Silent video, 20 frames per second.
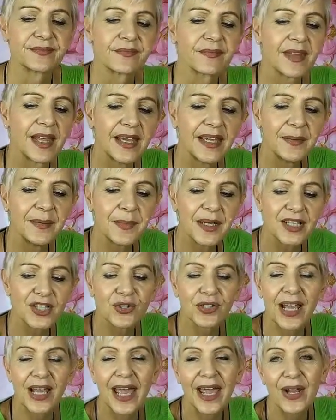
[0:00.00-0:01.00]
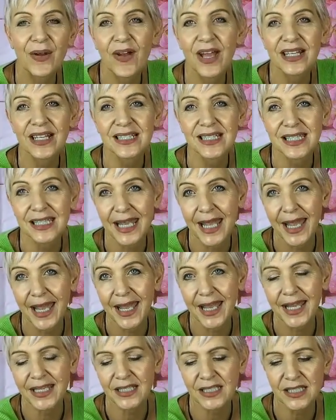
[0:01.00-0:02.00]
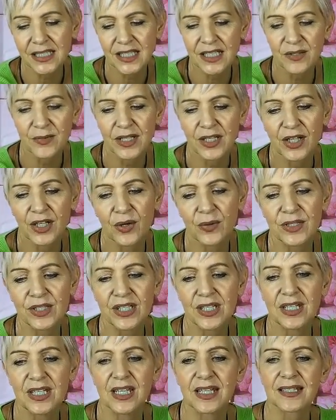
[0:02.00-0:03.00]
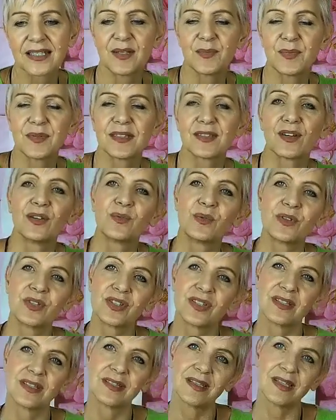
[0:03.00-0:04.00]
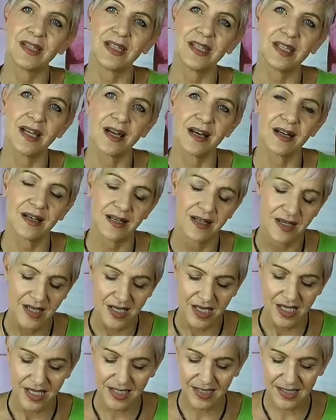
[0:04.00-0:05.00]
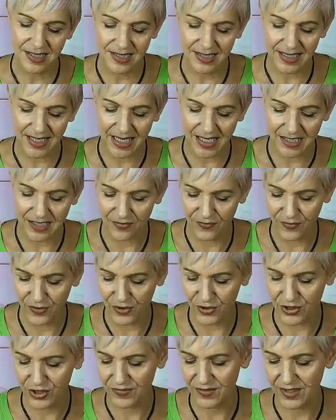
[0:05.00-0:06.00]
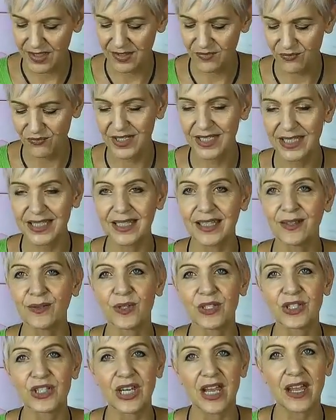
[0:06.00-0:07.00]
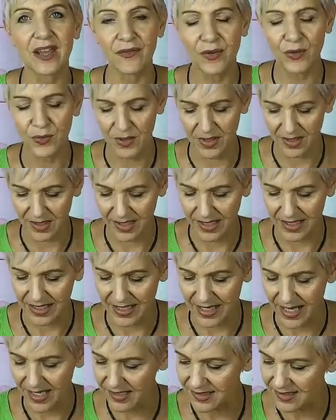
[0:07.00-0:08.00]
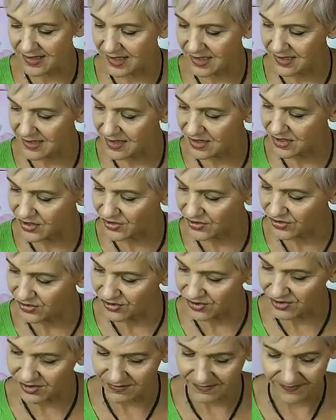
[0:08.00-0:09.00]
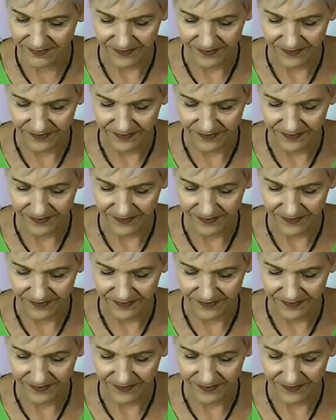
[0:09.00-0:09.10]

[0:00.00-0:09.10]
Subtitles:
And make sure to hang around to the end because we're going to go into your next episode, which is the extended version of this reading, which everyone can get access to.